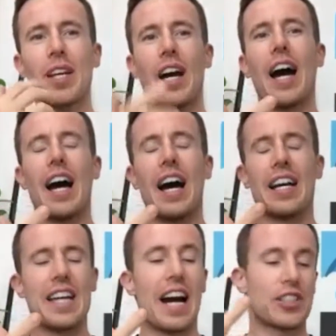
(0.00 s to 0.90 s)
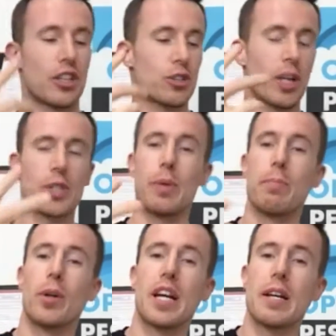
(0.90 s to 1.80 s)
twice a week.
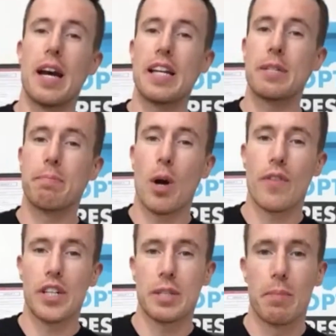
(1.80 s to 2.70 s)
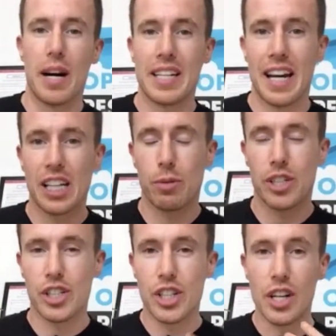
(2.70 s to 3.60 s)
Monday is Motivation and Mind Hacks,
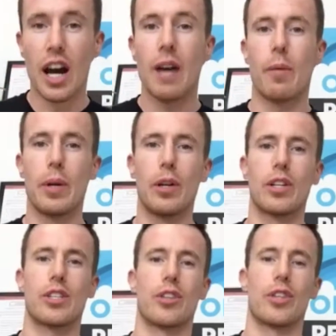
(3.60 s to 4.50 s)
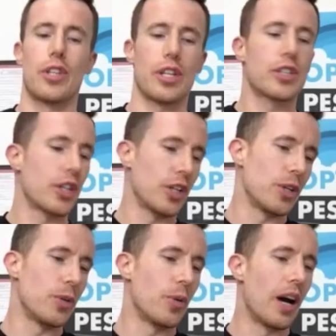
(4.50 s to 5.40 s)
which is tonight, where we look at something that's
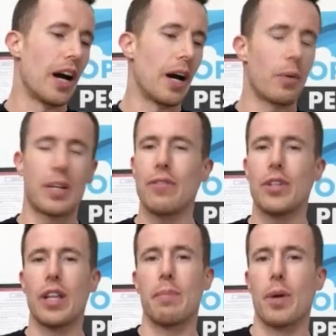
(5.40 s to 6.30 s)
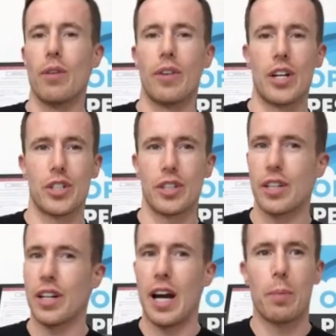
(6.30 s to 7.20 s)
going to give you that motivation,
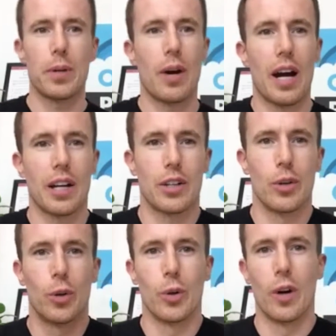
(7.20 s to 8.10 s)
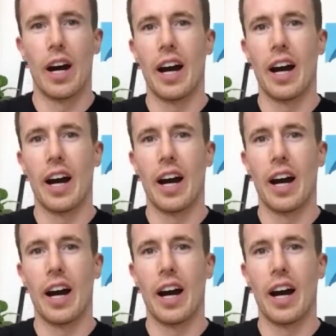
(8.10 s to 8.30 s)
going to help you hack your